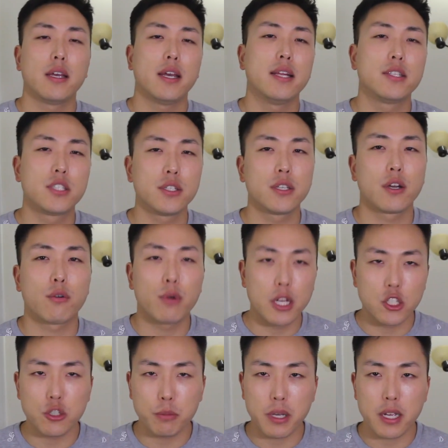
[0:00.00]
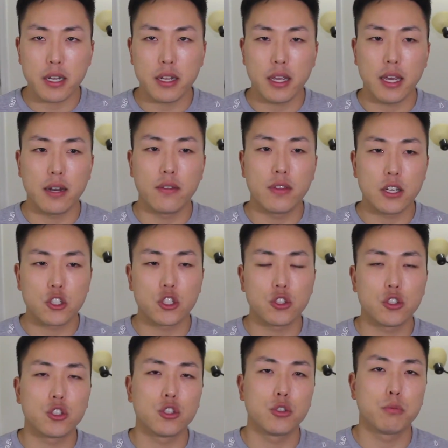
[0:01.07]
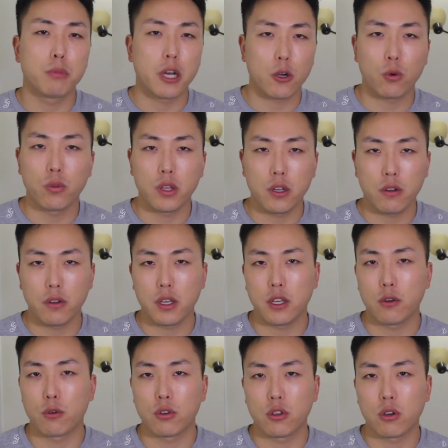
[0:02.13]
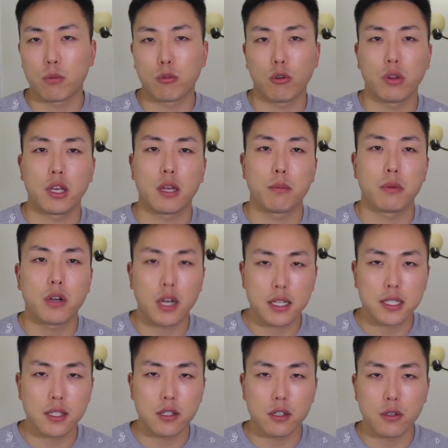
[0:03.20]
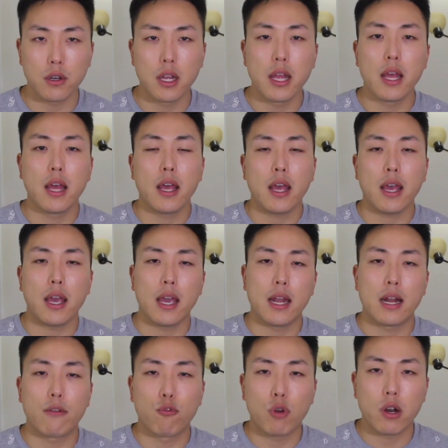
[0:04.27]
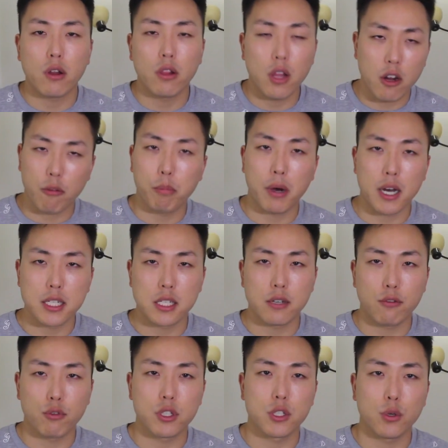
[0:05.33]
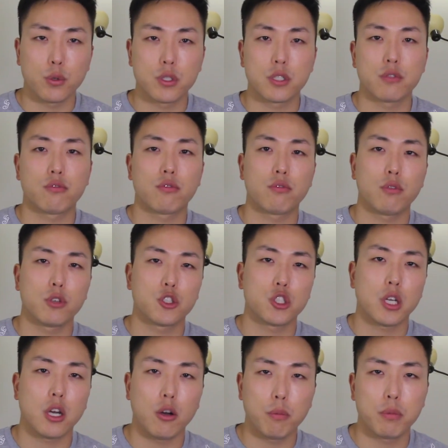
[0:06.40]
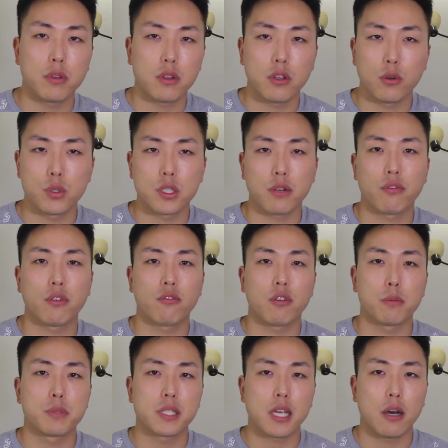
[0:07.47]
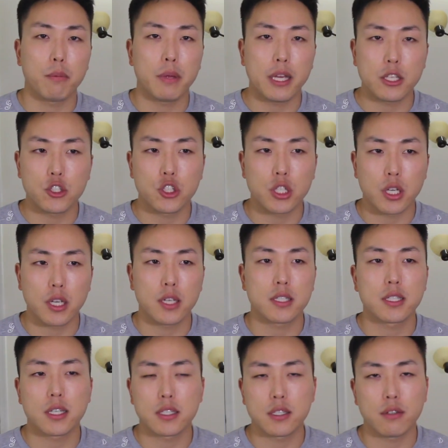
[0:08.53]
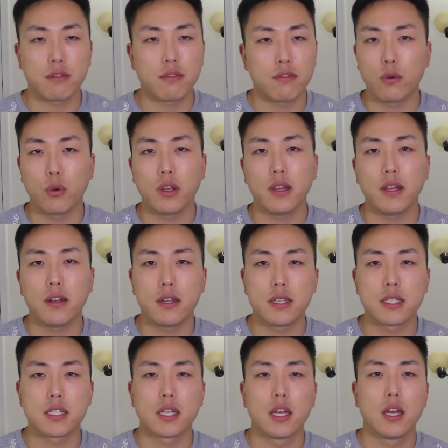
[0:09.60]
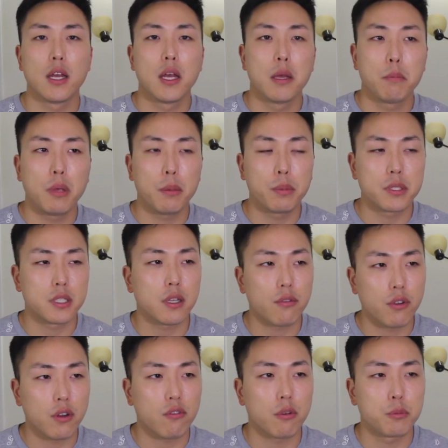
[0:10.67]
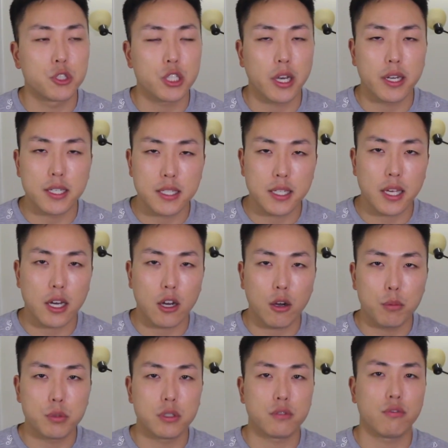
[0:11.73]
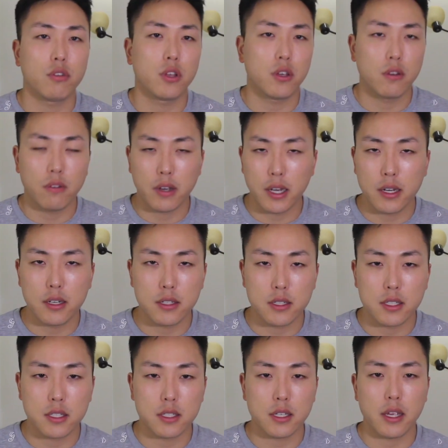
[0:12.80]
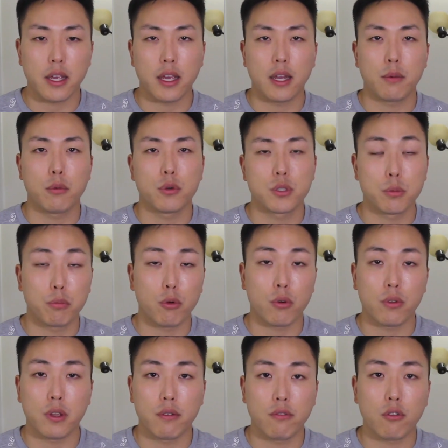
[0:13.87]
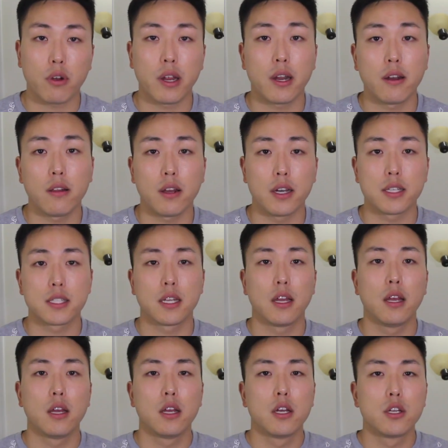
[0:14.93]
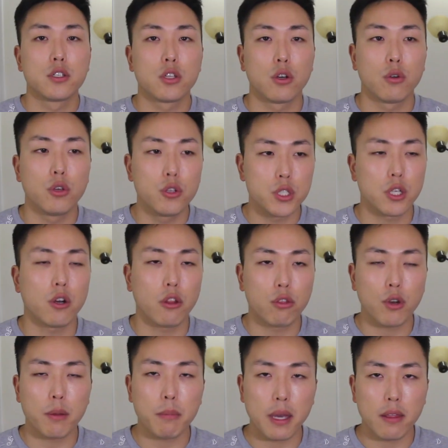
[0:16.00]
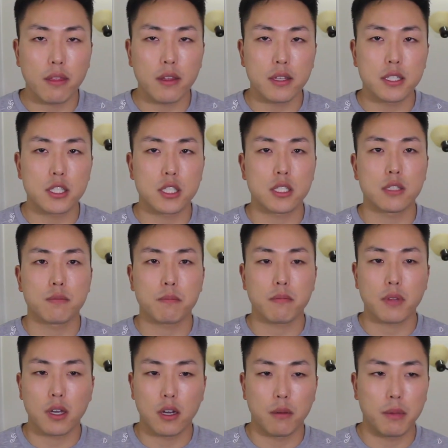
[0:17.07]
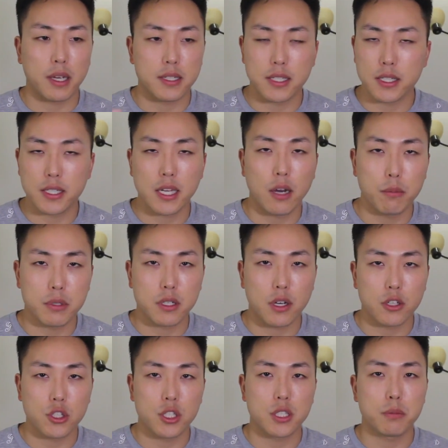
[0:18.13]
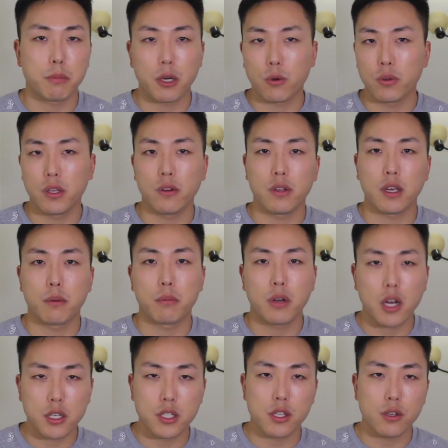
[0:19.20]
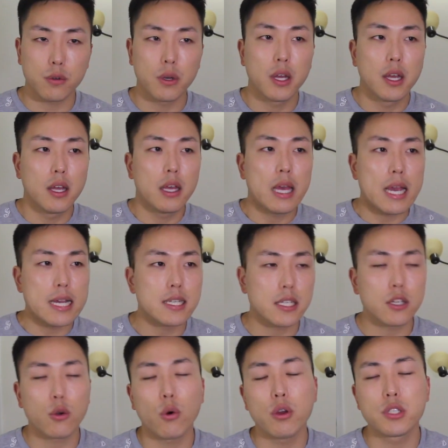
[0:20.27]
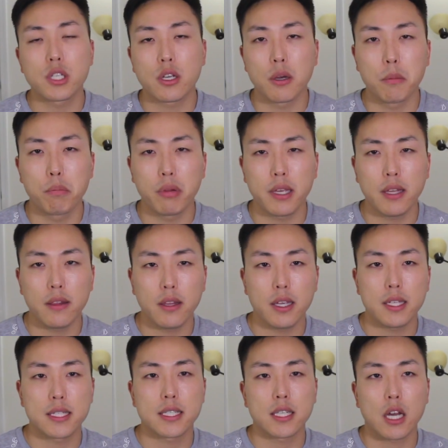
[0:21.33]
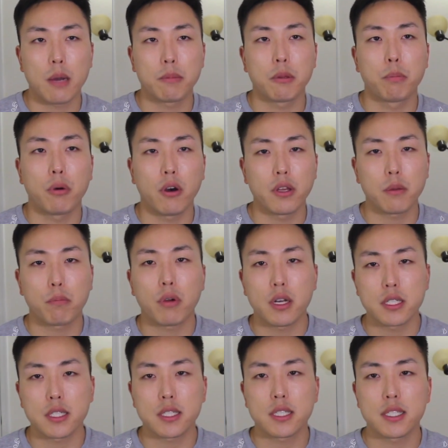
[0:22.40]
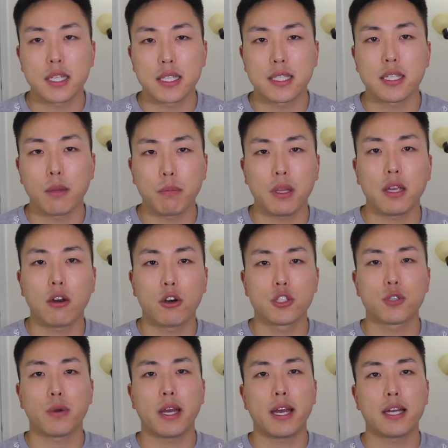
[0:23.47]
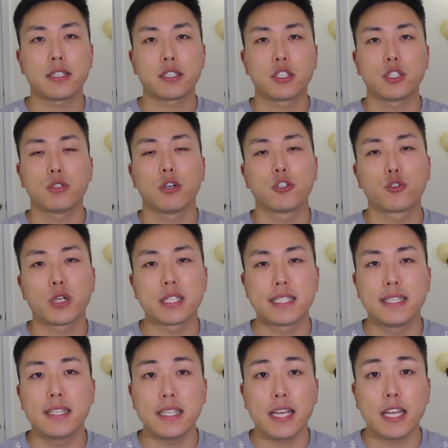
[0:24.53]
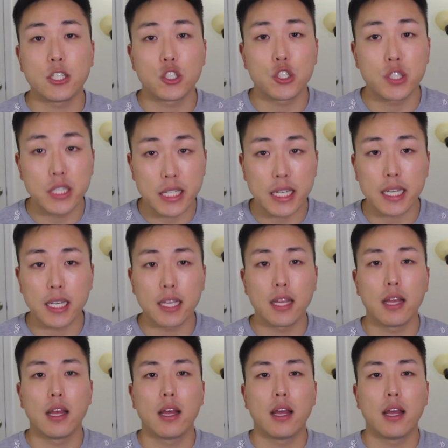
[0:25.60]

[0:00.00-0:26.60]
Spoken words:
into their regimen in addition to microneedling or derma rolling and minoxidil. And I've read a lot of positive results which help those suffering from scalp itching, excessive oiliness, people suffering from shiny scalps, folliculitis, and most importantly for hair loss. So using all three methods, like I said, scalp massages, microneedling, and minoxidil, isn't going to completely stop the balding process, since something also has to address DHT.